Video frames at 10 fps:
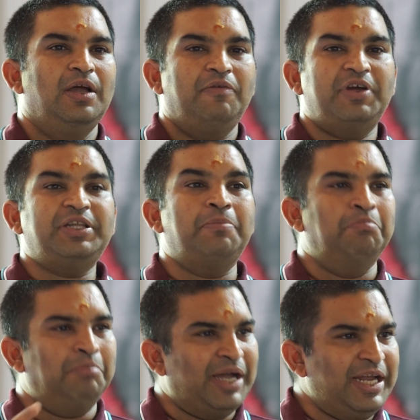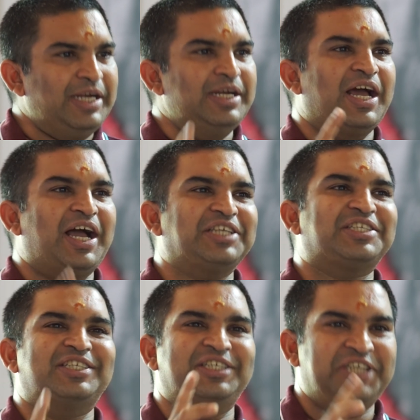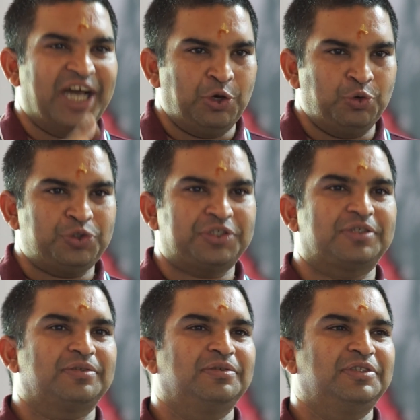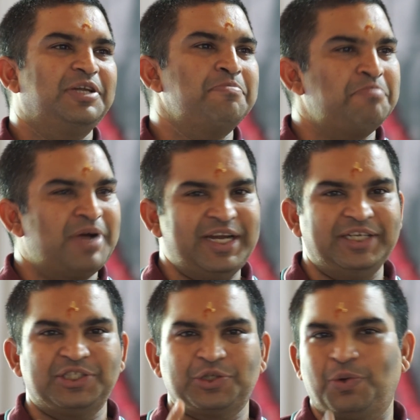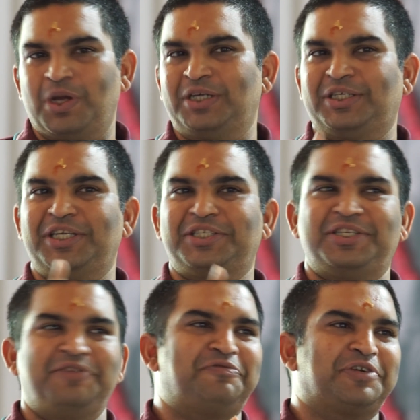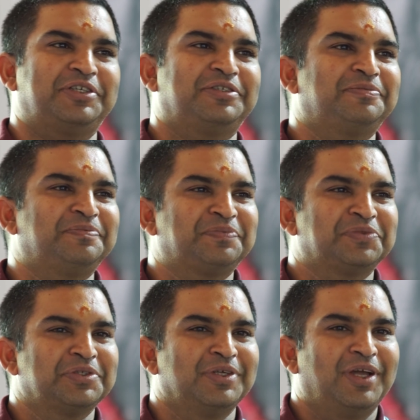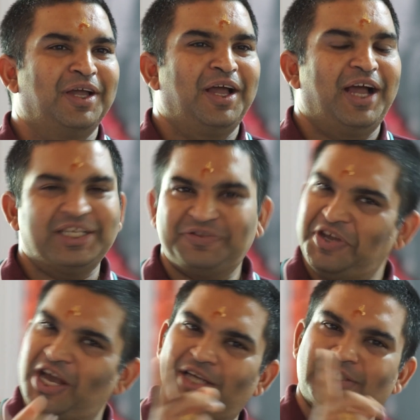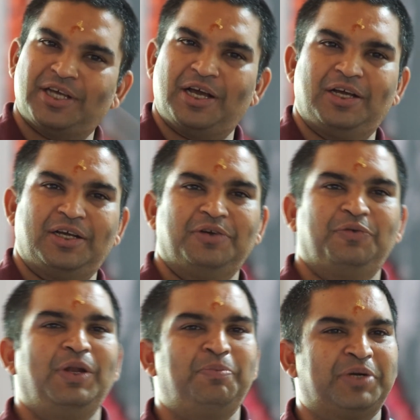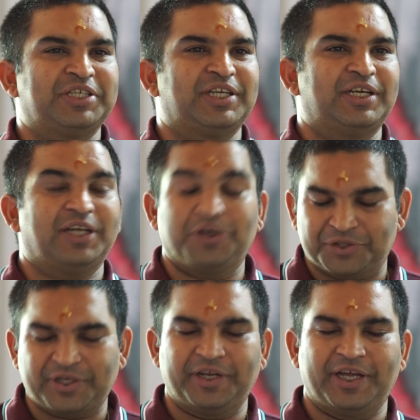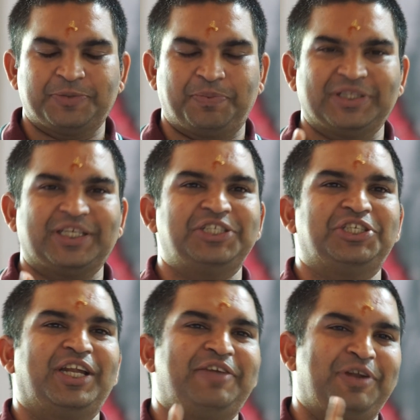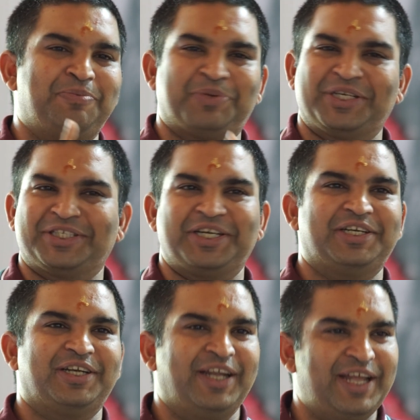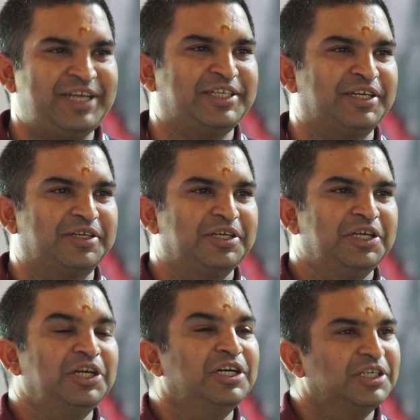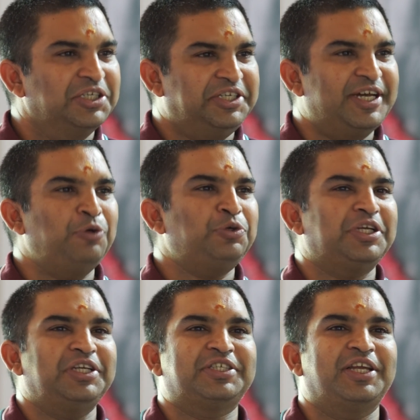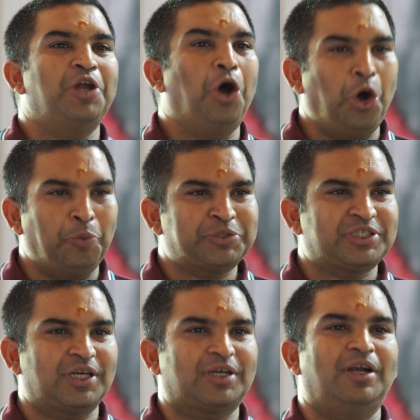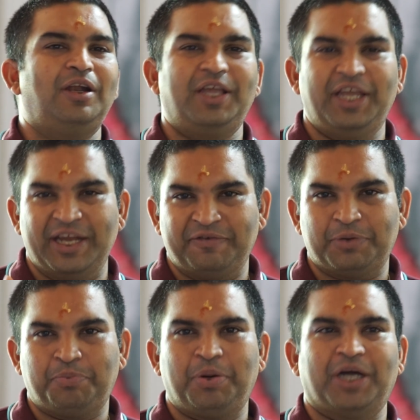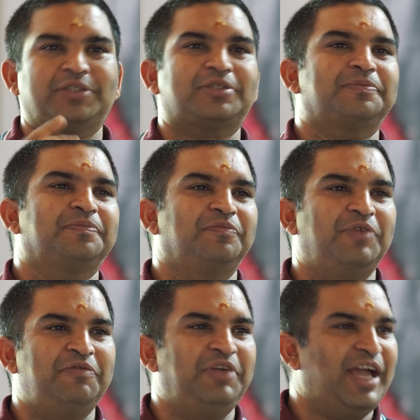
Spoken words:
When the mind has doubts, the mind's quality is different. As Vyasa will present, or sorry, as Patanjali will present later, doubt is an obstacle in our path. When we